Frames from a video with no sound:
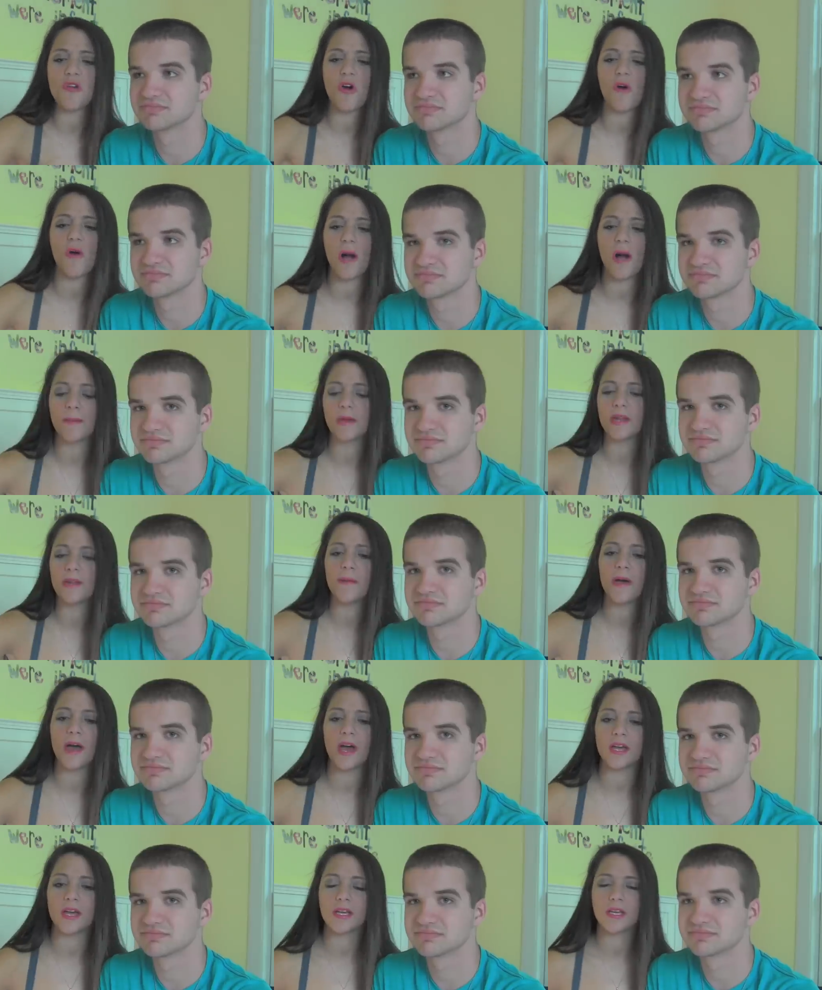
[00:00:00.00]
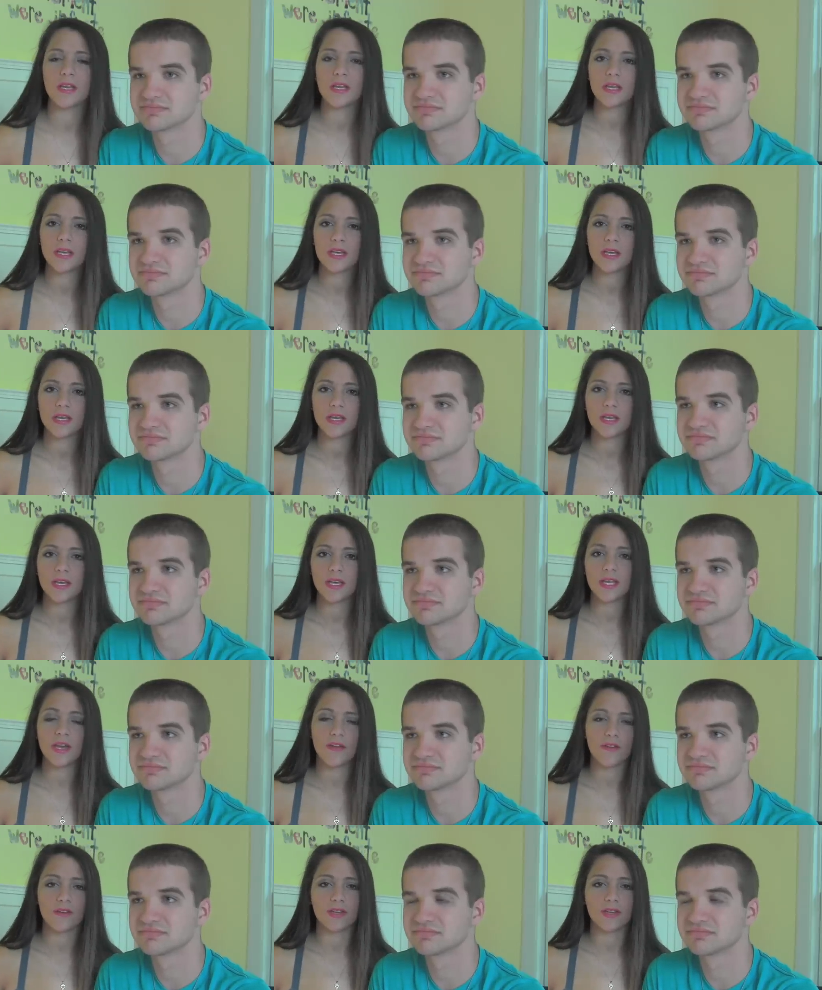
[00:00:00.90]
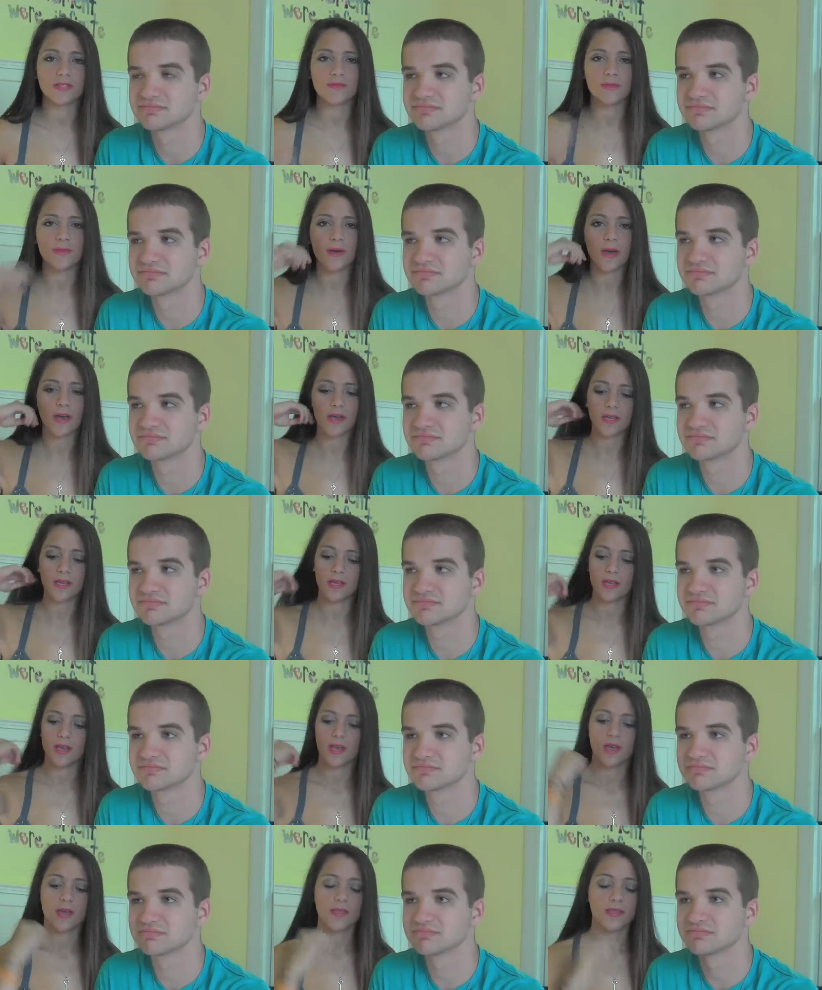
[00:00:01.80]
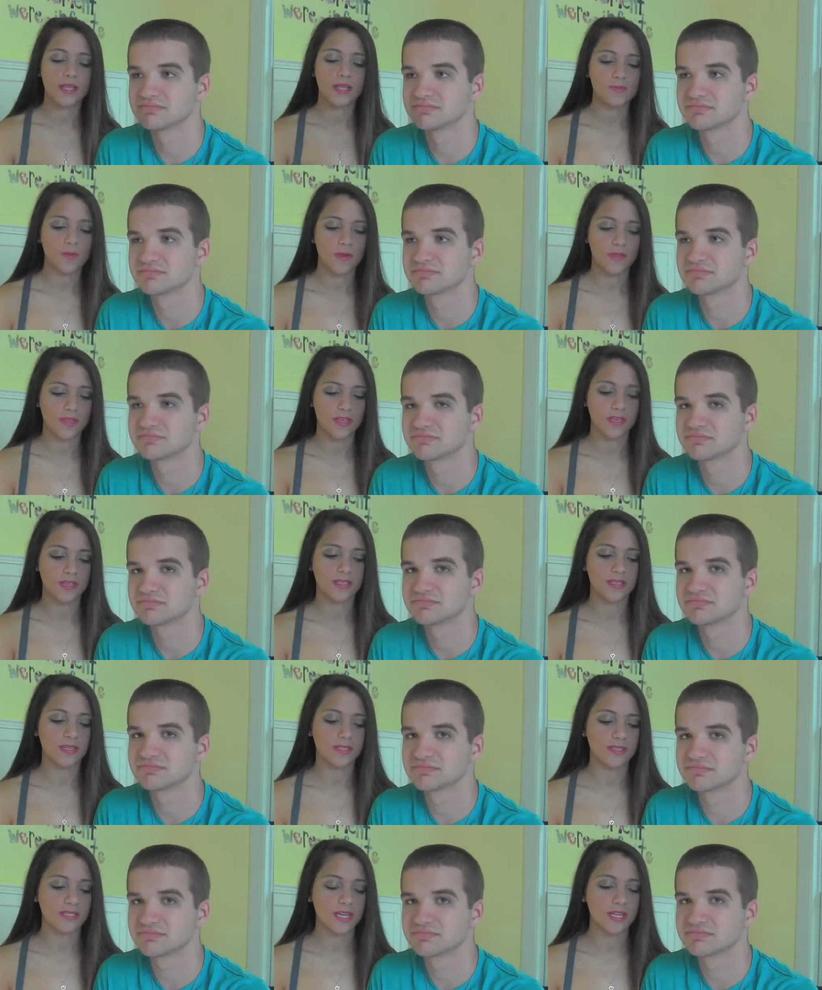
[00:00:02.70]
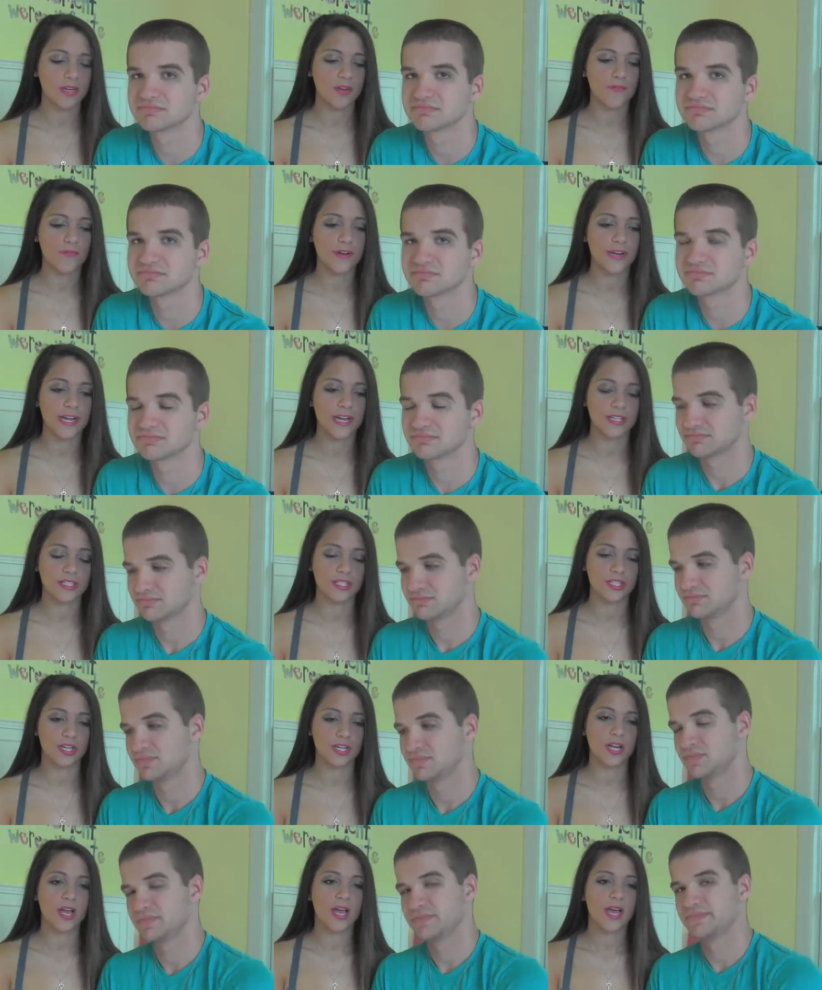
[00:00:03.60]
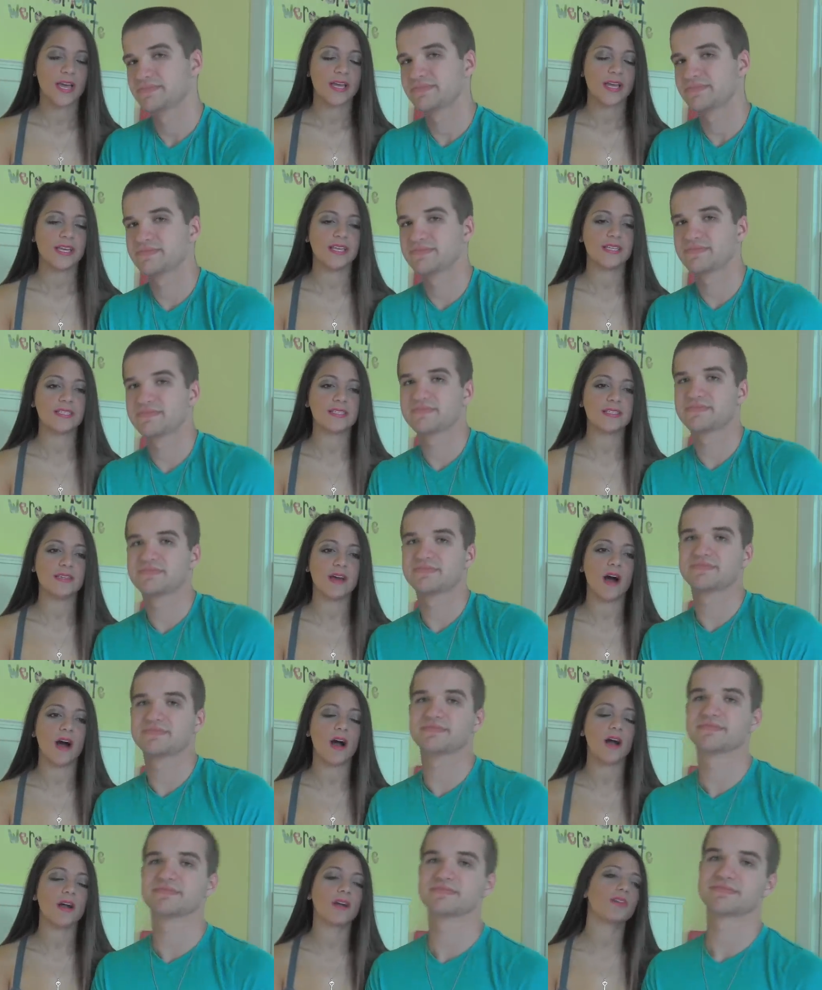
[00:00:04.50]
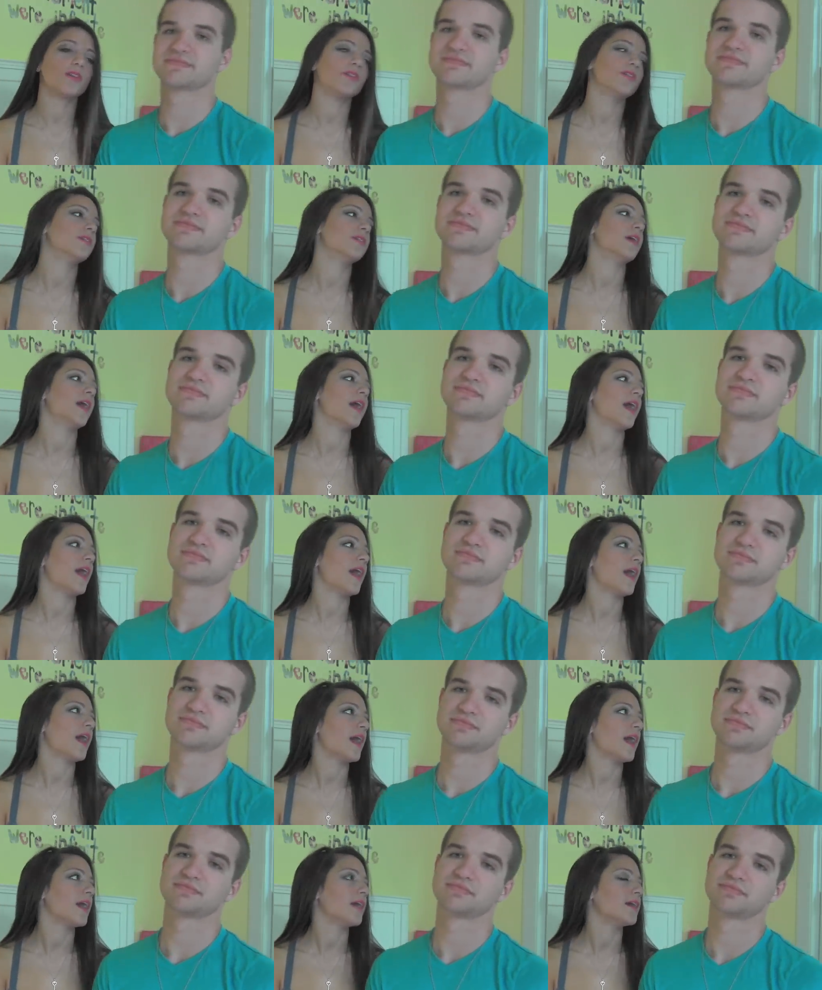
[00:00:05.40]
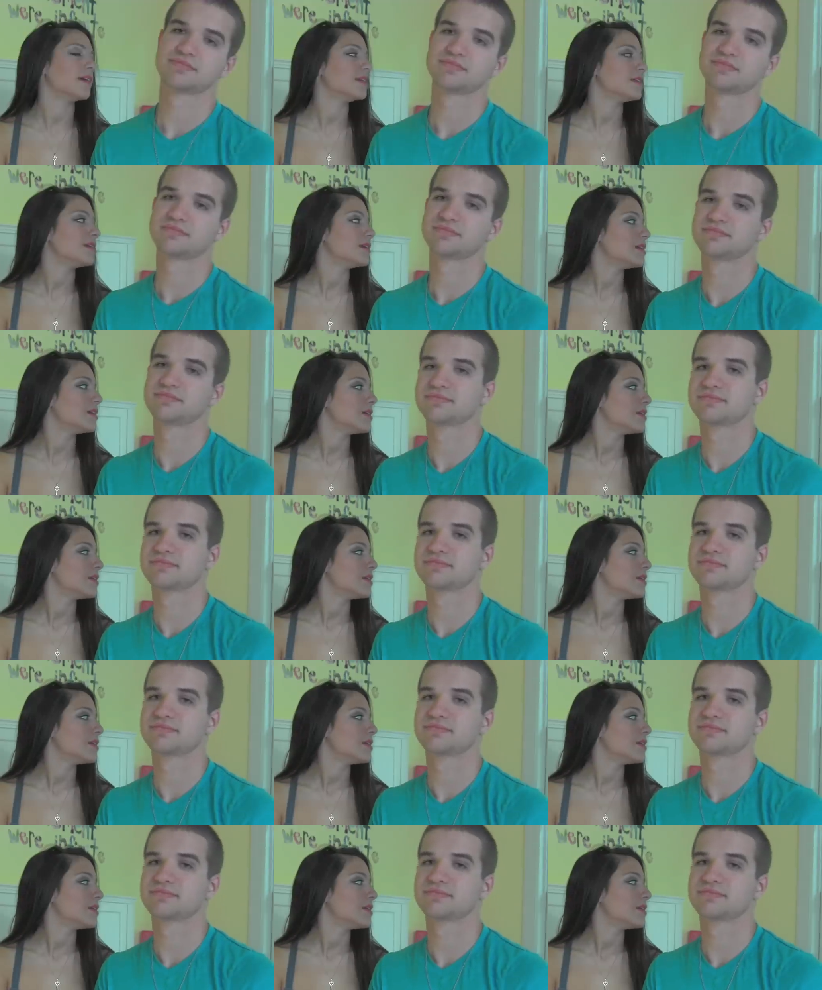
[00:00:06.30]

Speaker 1: no I'm gonna pay. He never lets me pay. That's one thing. He doesn't take no for an answer. He's not good at.